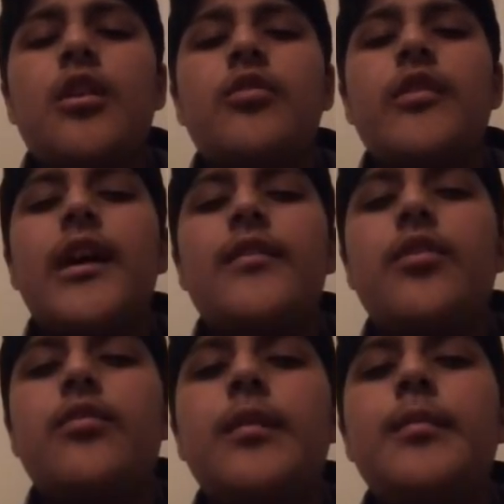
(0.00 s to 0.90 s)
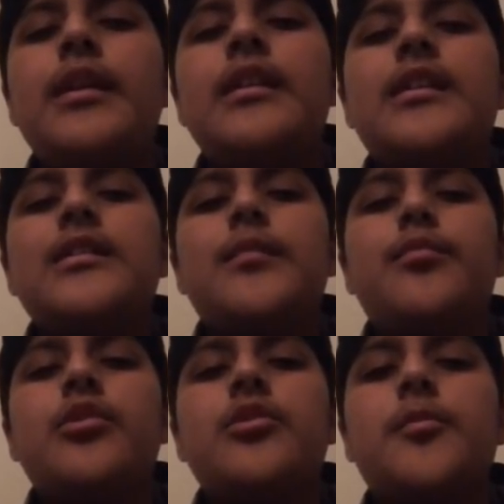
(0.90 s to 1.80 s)
I'd rather have us rebuild in the
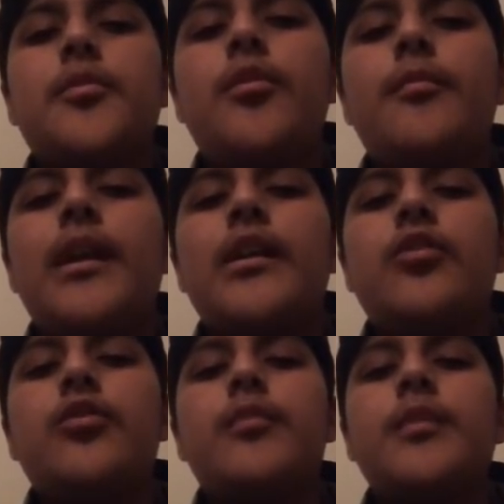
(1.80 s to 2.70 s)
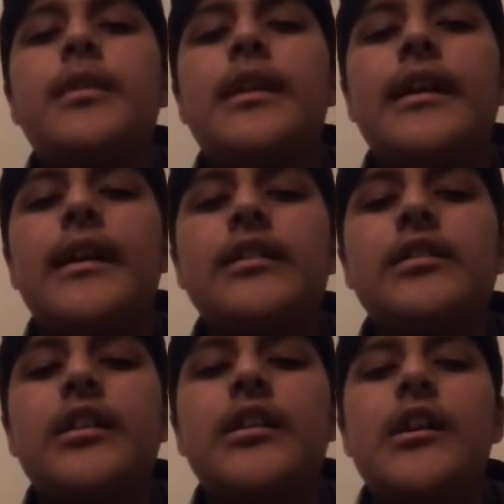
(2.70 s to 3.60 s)
Championship, come back into the Premier League and
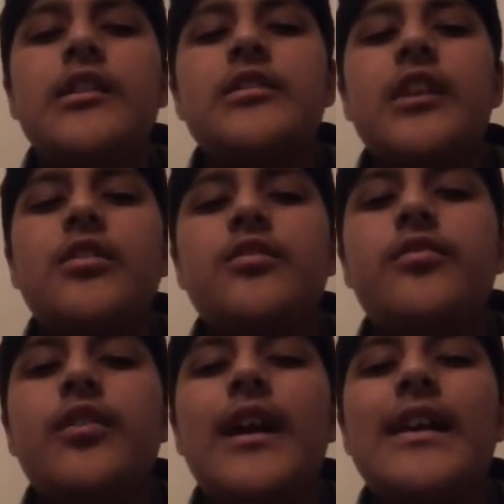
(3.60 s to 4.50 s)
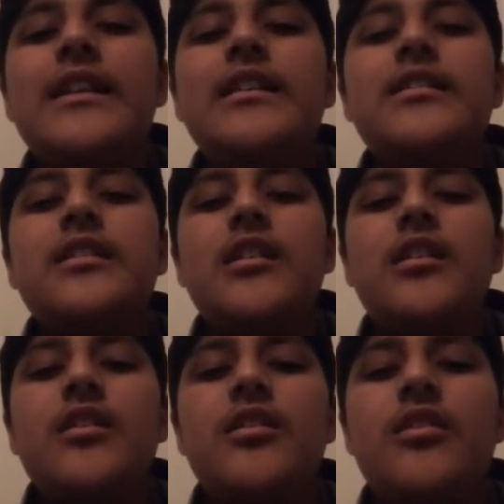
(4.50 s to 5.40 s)
actually challenge for at least
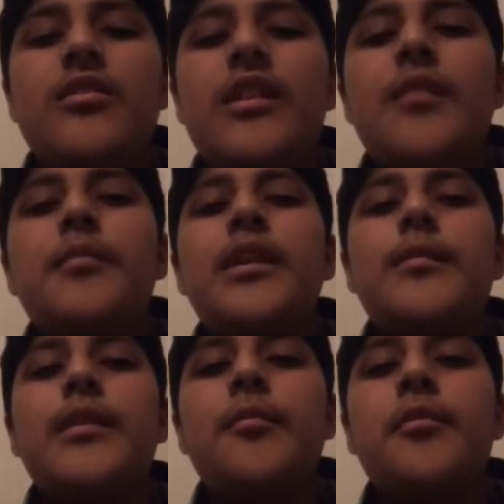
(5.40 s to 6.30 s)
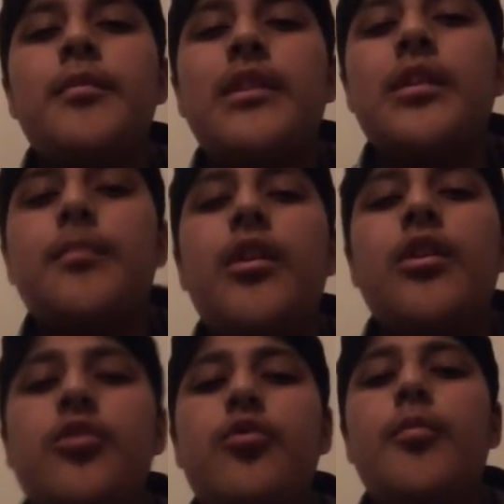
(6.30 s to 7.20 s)
Well, I'm being a bit optimistic, but
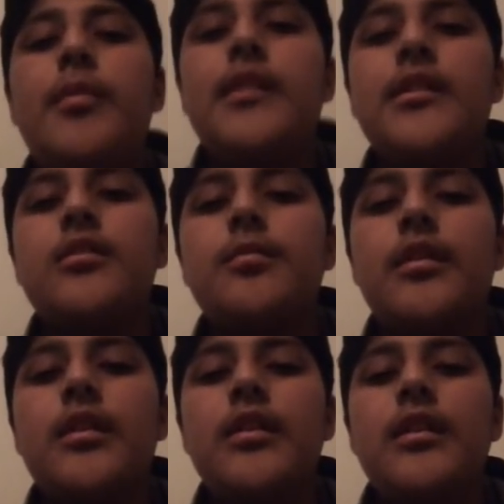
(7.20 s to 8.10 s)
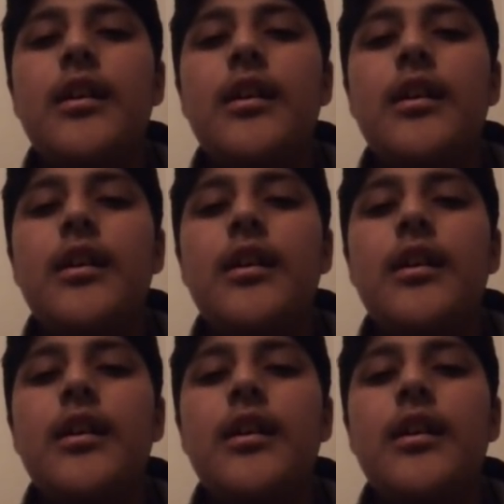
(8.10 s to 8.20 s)
a Europa League spot.